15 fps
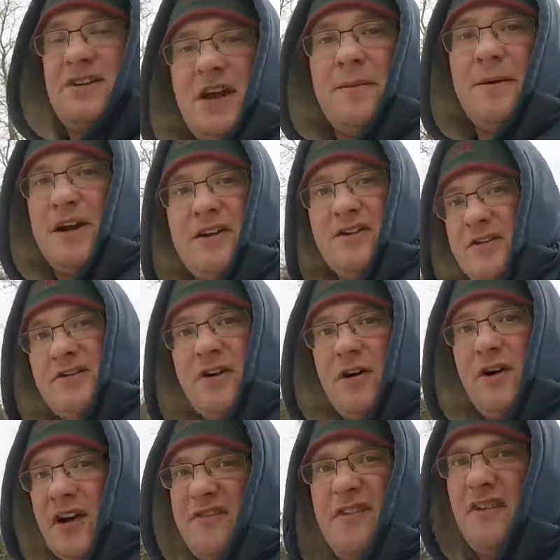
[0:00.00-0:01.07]
10 minutes or
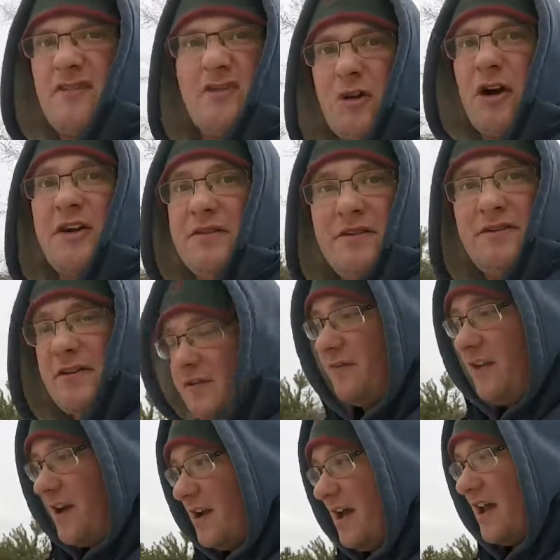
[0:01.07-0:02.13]
so, and I felt great. I
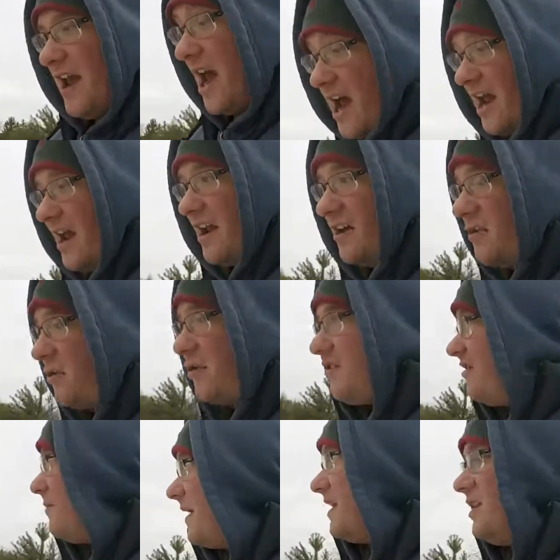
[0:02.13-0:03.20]
felt fine. I had a hat on, of
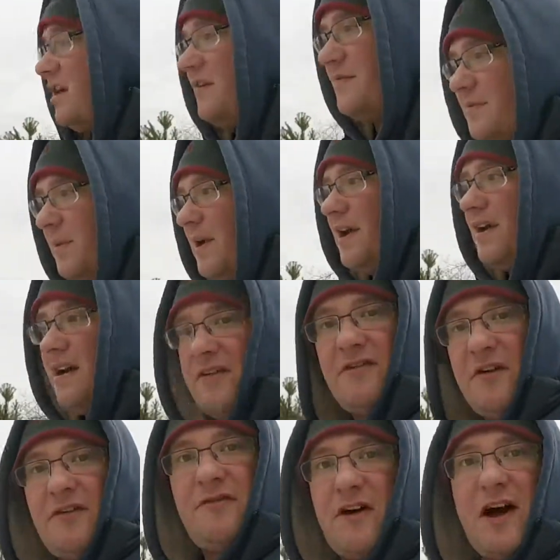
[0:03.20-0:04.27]
course, and my gloves, but I
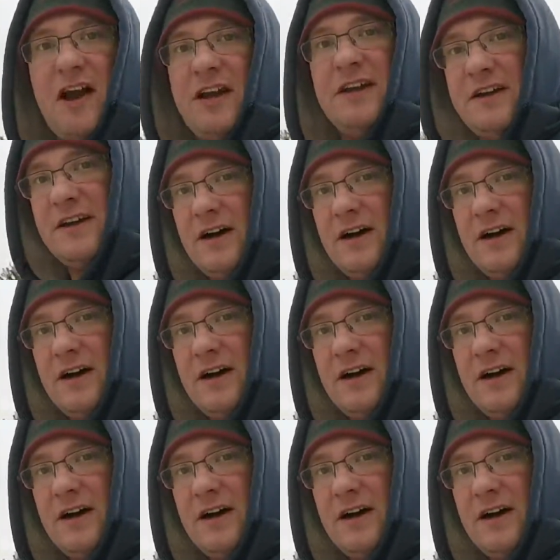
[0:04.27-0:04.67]
felt fine.